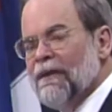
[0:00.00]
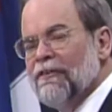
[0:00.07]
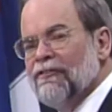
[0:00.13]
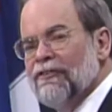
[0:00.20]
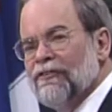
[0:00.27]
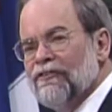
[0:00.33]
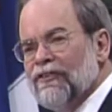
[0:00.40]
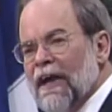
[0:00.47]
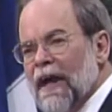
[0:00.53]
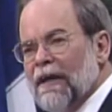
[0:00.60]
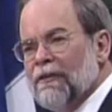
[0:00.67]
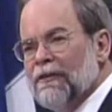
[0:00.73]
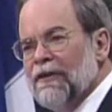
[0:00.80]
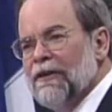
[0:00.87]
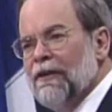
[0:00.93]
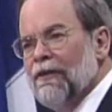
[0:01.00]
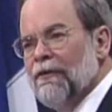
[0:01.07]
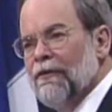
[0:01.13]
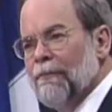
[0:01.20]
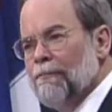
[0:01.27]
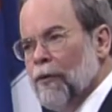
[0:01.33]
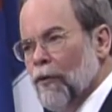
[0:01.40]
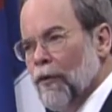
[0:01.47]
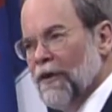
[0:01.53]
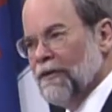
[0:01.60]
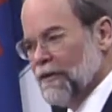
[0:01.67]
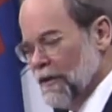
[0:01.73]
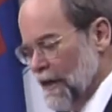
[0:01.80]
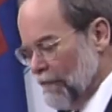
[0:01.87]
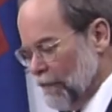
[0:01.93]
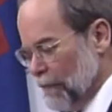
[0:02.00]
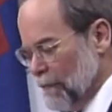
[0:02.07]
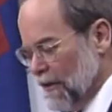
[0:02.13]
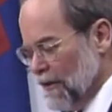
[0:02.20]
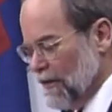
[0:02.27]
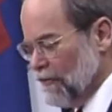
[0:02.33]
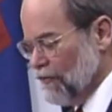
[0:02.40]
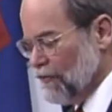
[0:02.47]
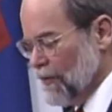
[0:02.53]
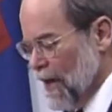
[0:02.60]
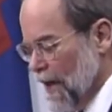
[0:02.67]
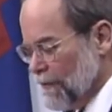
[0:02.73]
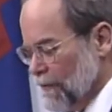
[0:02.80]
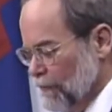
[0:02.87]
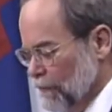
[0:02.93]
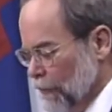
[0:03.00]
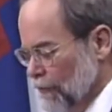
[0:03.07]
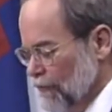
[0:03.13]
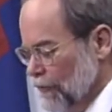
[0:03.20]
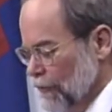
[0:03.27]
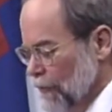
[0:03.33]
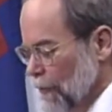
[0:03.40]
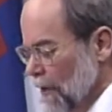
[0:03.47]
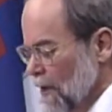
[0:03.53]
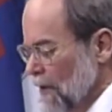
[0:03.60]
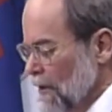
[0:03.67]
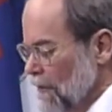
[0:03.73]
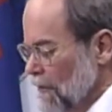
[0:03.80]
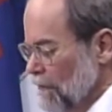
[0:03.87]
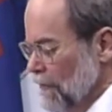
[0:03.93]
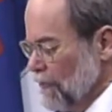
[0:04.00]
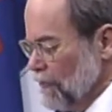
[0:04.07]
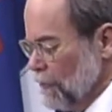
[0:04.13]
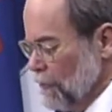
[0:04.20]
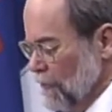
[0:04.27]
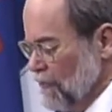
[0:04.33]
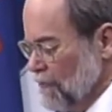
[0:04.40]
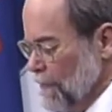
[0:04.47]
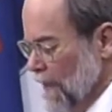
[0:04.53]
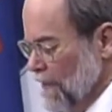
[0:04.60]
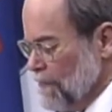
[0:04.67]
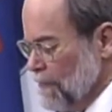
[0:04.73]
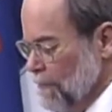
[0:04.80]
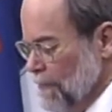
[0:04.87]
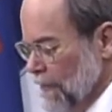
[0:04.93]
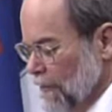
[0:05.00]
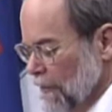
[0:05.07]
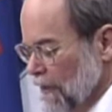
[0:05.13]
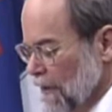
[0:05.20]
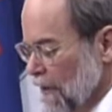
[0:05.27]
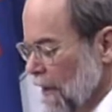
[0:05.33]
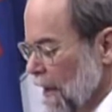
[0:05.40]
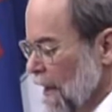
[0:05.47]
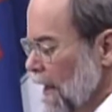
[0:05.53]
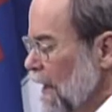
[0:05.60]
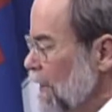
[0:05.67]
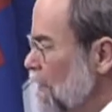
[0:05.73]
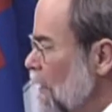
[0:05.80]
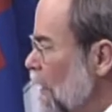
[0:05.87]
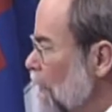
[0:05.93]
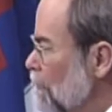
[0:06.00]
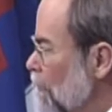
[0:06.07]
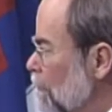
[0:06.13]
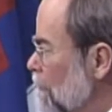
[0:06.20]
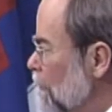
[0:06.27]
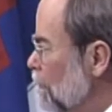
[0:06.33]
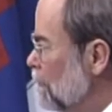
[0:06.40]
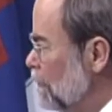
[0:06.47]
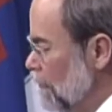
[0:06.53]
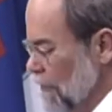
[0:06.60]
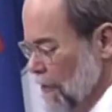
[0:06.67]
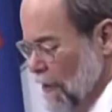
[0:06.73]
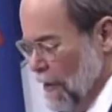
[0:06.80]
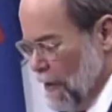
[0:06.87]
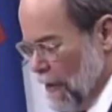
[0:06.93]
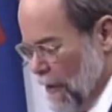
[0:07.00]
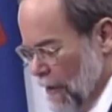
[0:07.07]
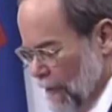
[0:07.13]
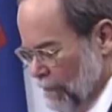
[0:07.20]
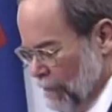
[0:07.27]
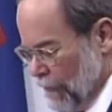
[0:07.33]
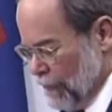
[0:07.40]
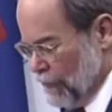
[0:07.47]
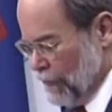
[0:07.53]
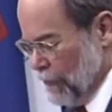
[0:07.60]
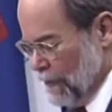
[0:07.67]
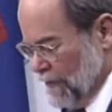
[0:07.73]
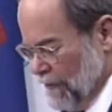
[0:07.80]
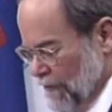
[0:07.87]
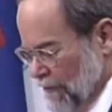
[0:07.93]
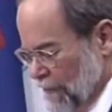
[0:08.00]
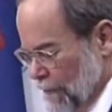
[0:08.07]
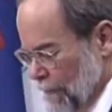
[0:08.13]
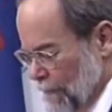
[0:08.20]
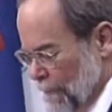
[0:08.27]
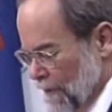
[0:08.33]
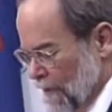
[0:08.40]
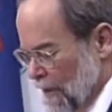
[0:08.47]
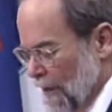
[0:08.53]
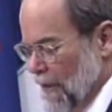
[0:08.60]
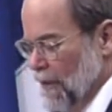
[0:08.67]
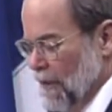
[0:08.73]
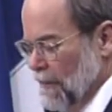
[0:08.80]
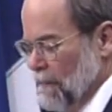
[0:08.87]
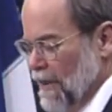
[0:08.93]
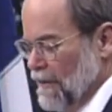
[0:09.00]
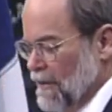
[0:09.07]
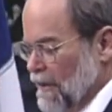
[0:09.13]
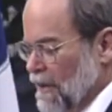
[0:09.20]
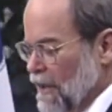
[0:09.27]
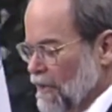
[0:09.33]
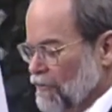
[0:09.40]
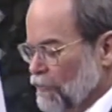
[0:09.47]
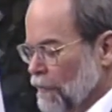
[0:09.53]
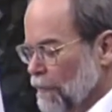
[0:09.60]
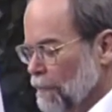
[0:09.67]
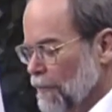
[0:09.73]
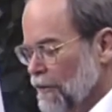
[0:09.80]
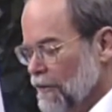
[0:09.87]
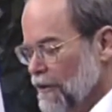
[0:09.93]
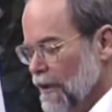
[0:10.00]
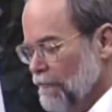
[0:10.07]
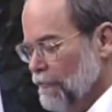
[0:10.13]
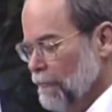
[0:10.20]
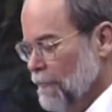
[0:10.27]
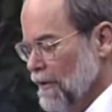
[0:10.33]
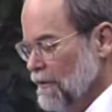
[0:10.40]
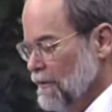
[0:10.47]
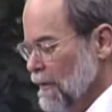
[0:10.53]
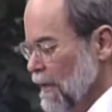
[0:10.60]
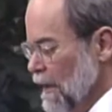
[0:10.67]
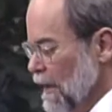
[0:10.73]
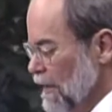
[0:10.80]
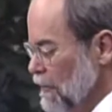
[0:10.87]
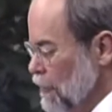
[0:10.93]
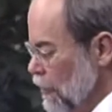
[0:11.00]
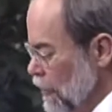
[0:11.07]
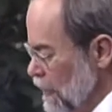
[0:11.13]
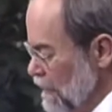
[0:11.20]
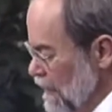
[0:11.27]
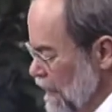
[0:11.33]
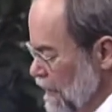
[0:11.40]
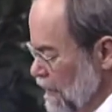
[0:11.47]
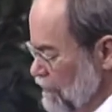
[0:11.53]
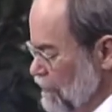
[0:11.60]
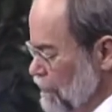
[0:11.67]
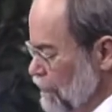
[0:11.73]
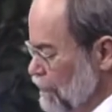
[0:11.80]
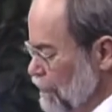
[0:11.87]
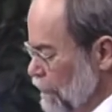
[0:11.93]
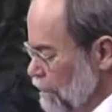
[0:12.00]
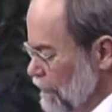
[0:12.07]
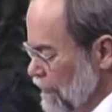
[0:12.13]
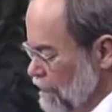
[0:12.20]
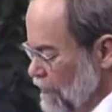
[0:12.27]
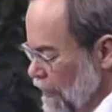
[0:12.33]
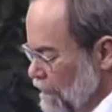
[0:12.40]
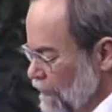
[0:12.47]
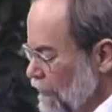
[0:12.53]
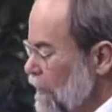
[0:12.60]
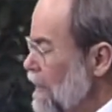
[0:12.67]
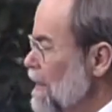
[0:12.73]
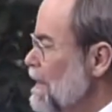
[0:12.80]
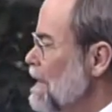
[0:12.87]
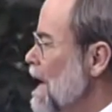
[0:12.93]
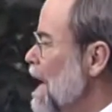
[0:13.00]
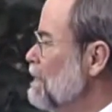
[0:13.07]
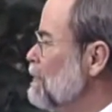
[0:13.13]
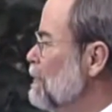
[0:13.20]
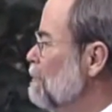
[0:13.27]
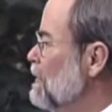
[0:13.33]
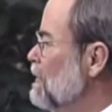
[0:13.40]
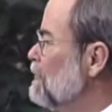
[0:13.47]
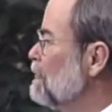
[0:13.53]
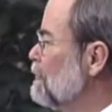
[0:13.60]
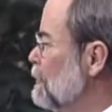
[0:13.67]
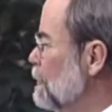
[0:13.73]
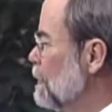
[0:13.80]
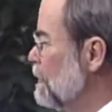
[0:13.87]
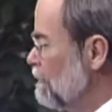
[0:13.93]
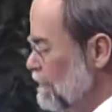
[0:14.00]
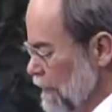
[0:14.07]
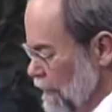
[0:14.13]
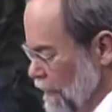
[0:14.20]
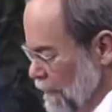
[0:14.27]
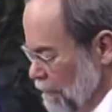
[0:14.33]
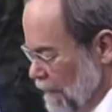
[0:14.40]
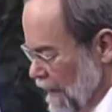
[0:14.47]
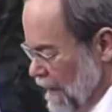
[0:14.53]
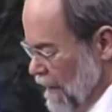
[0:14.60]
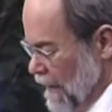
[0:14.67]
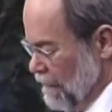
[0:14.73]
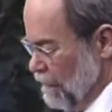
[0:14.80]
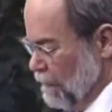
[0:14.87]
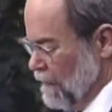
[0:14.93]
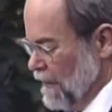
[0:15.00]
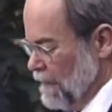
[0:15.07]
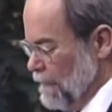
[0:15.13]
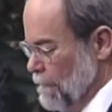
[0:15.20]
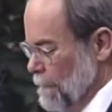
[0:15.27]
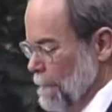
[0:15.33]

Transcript: is exactly the point. Government is not the virtue, individual responsibility and contribution are virtuous. Kennedy made the case for limited government and called on us to serve each other, not to be served by government.